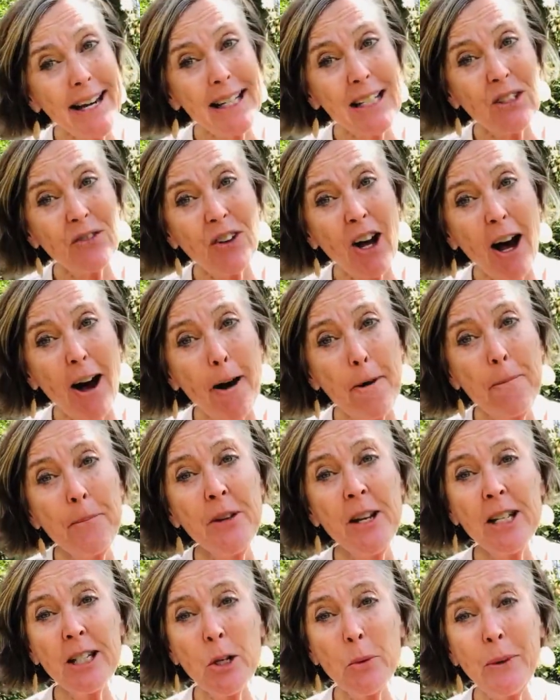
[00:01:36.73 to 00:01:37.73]
his fall.
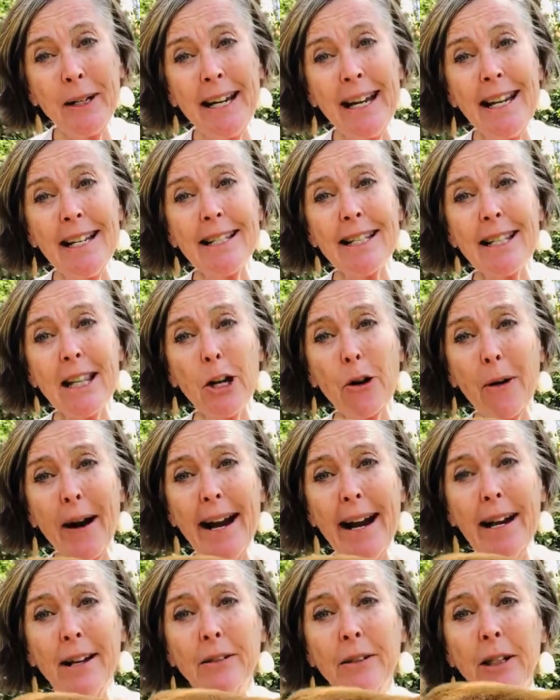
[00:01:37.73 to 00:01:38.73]
So when he hits the
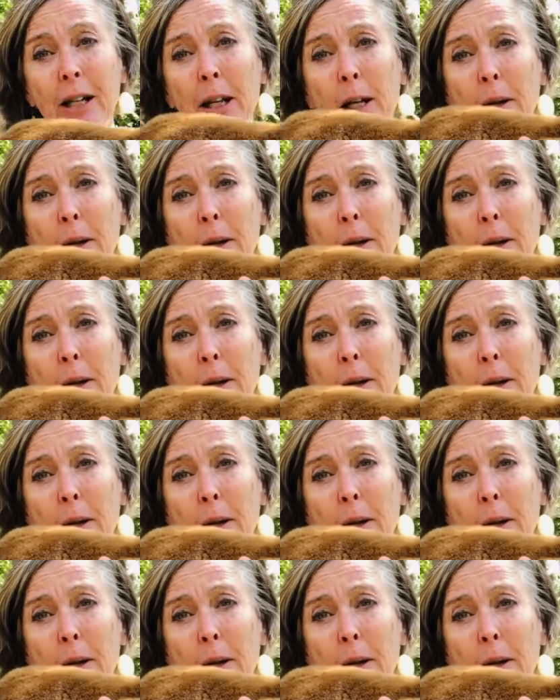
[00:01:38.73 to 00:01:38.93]
ground,